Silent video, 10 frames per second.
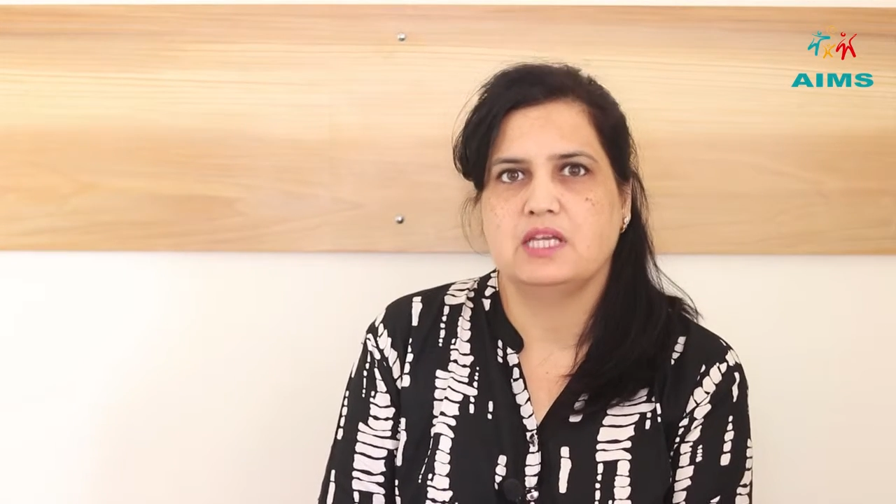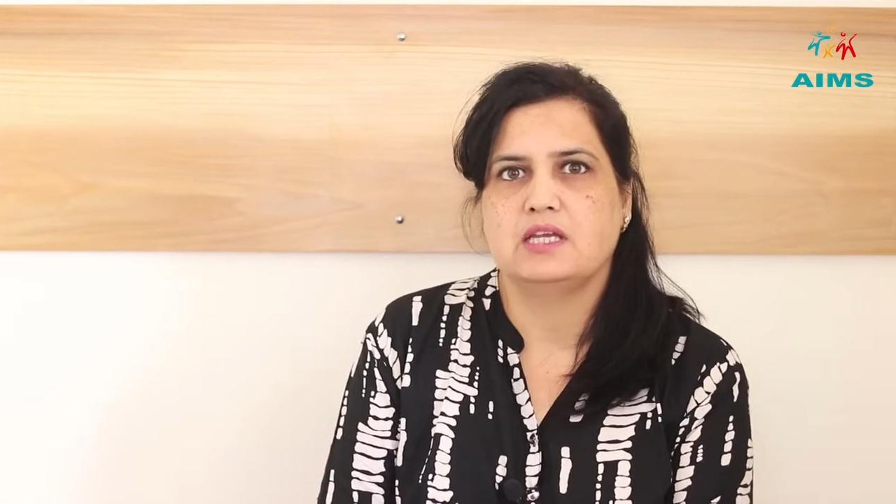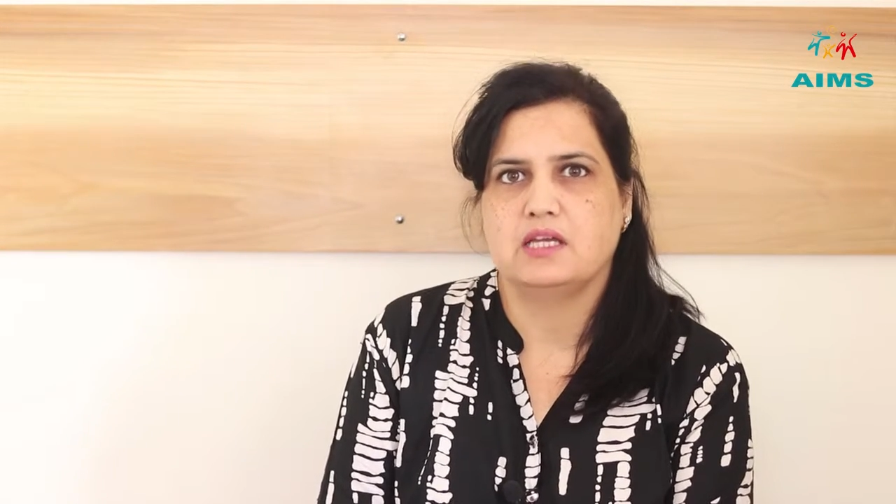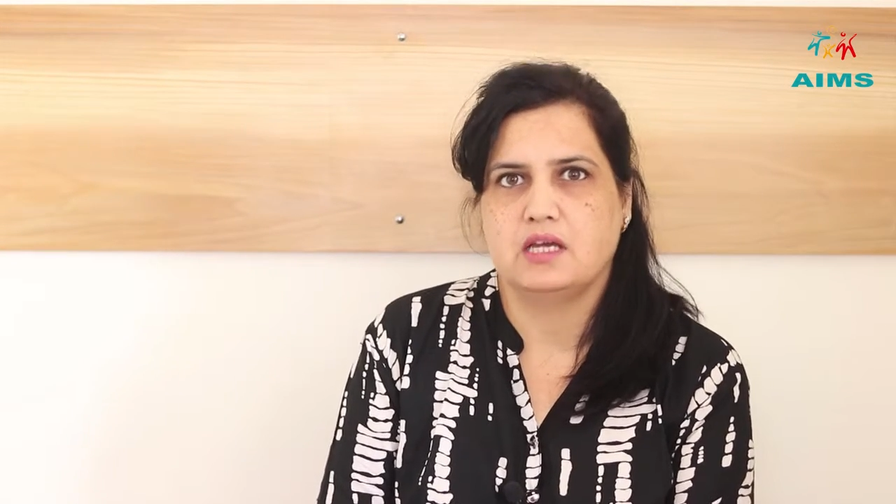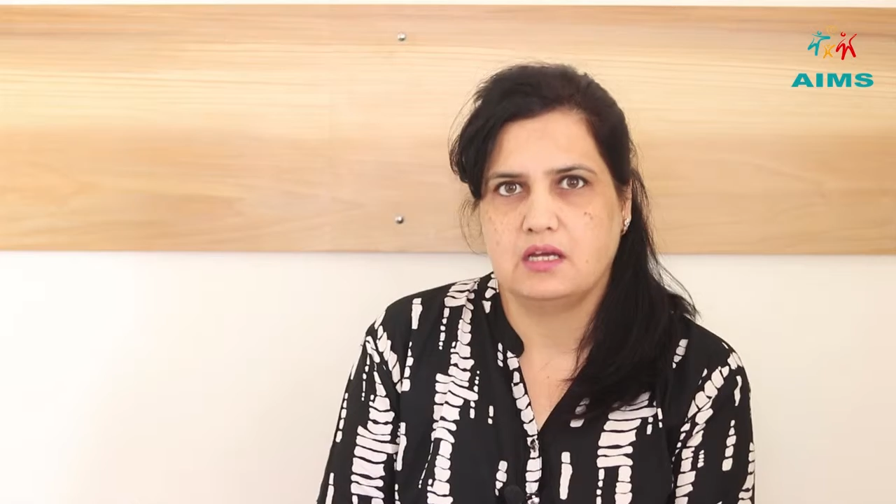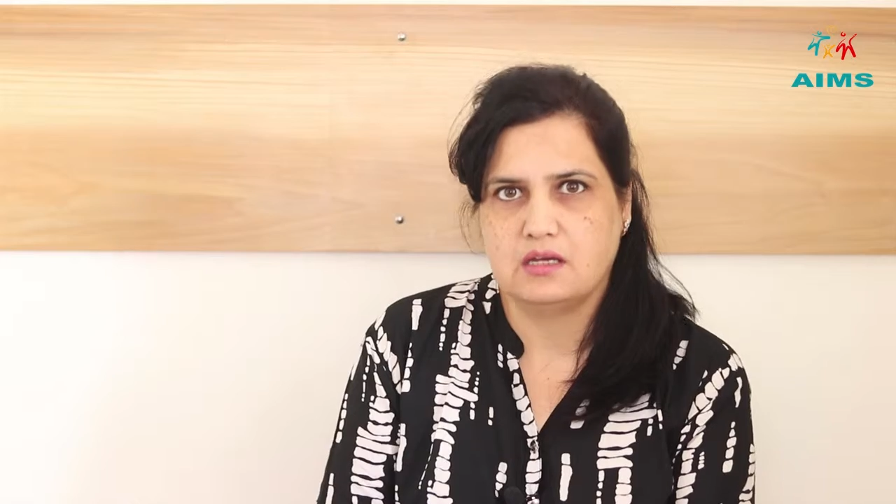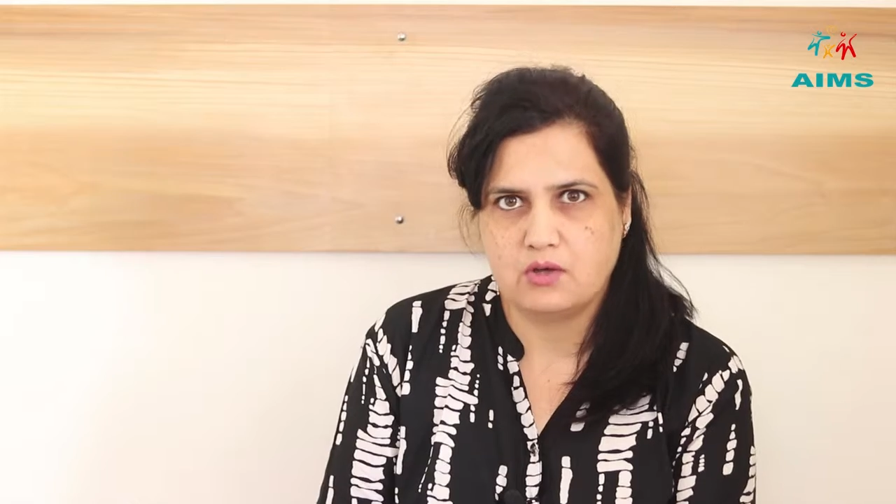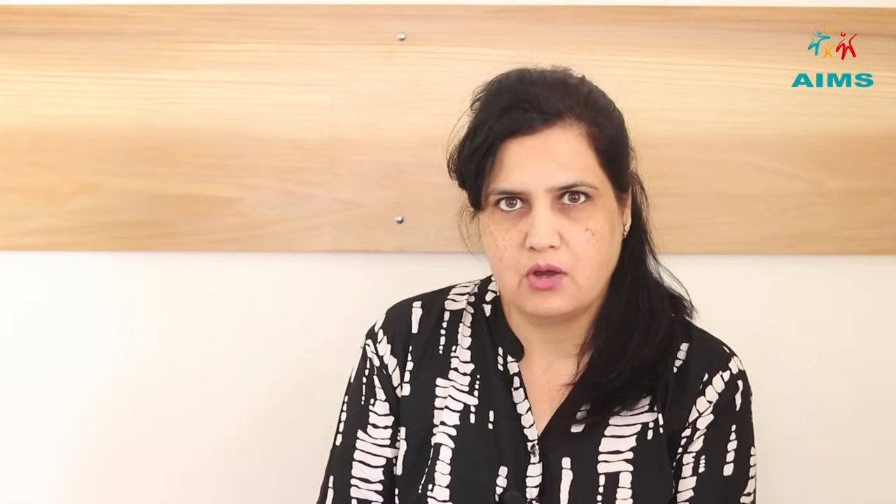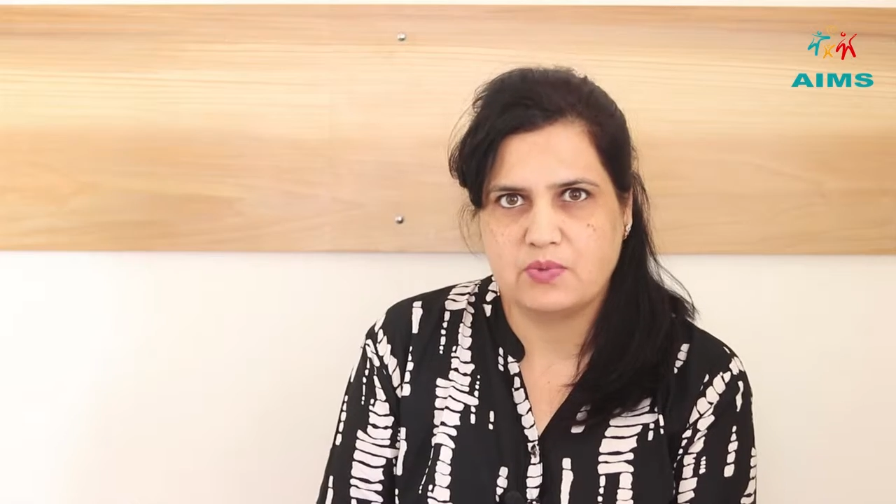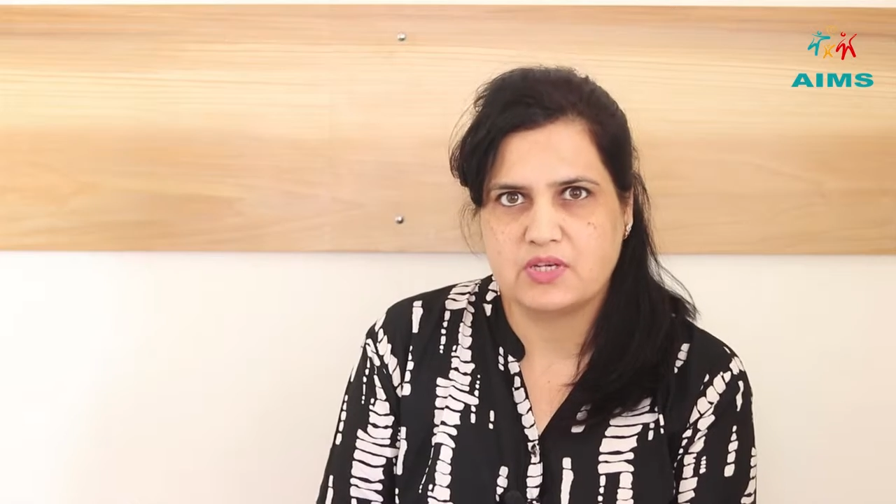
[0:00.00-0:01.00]
the
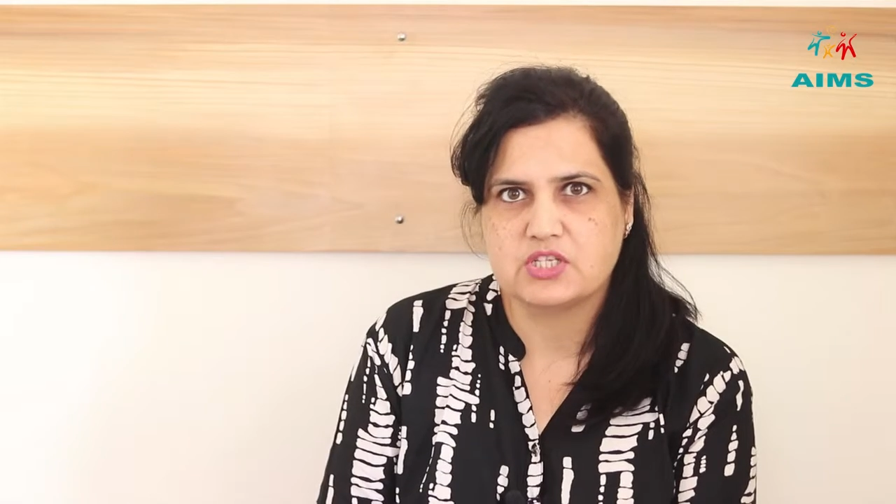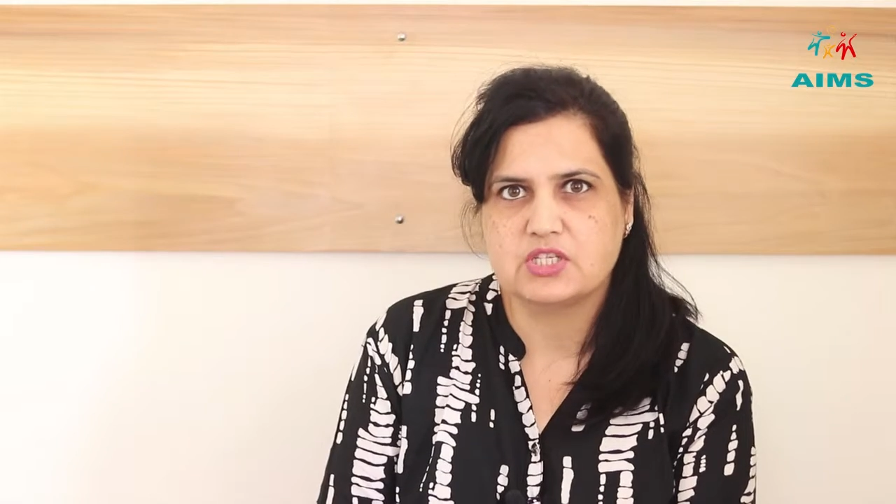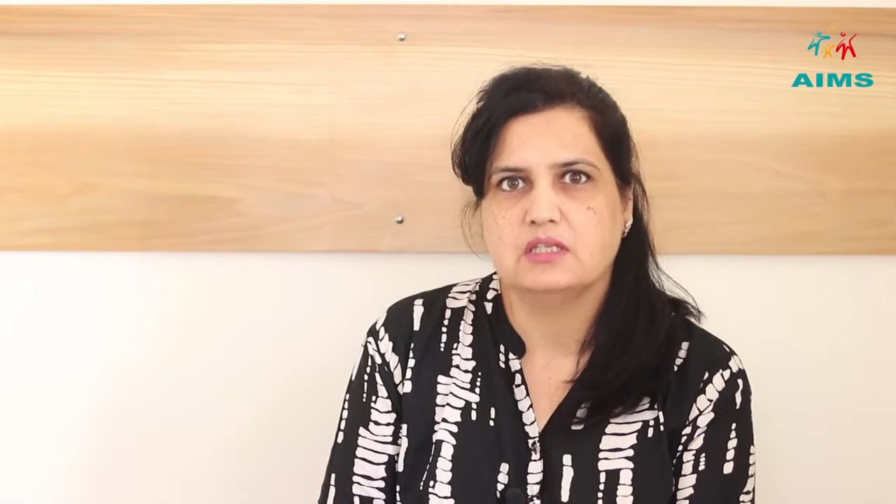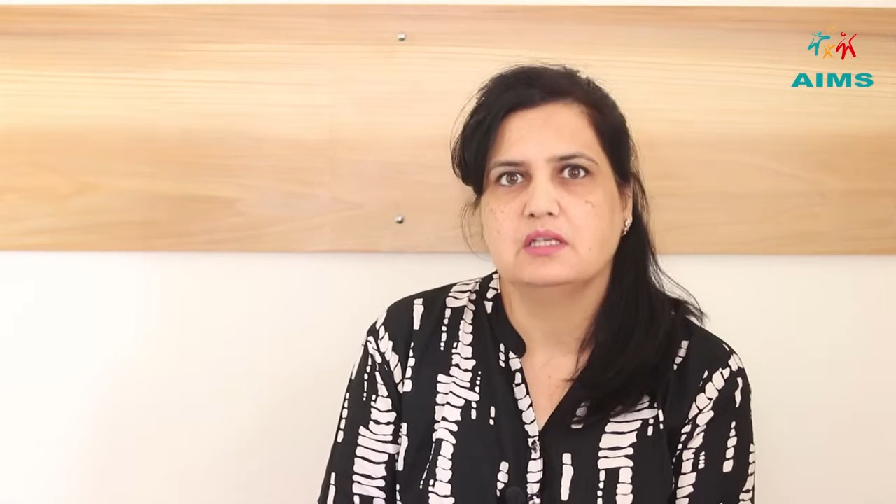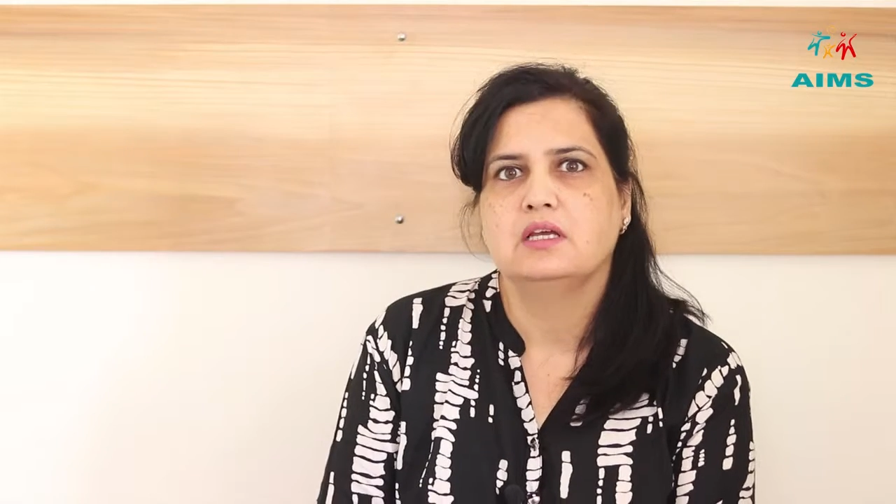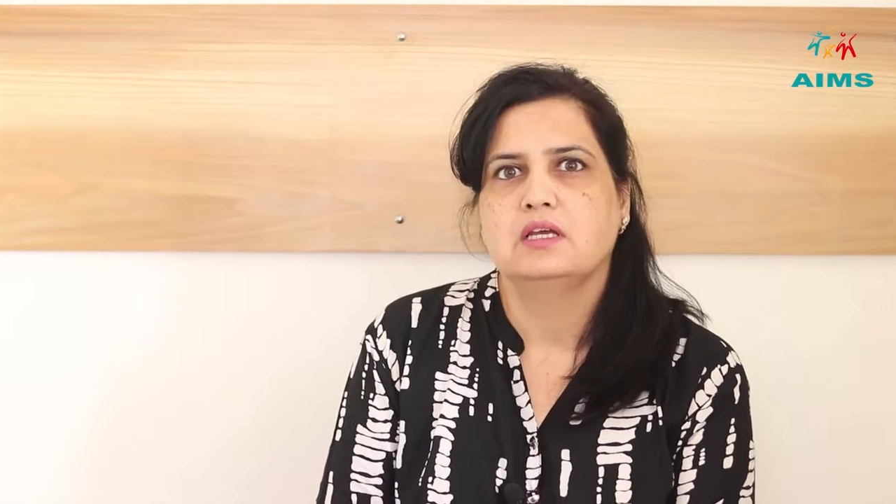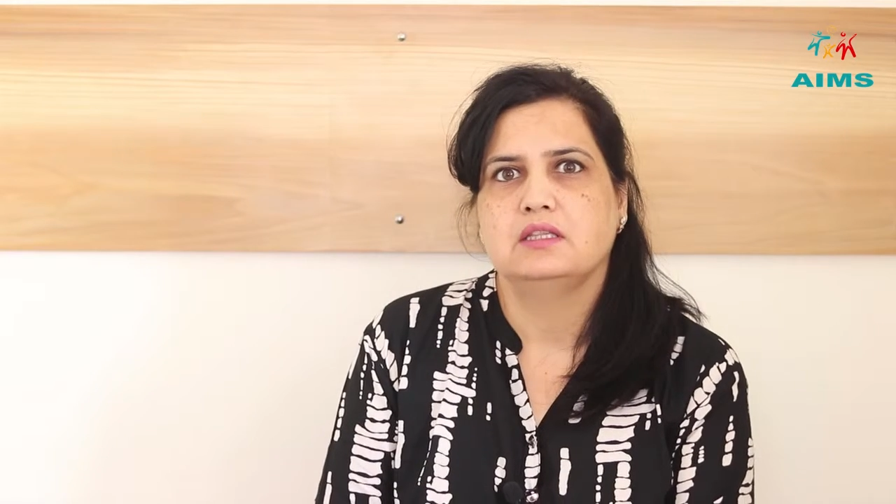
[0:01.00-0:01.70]
operation,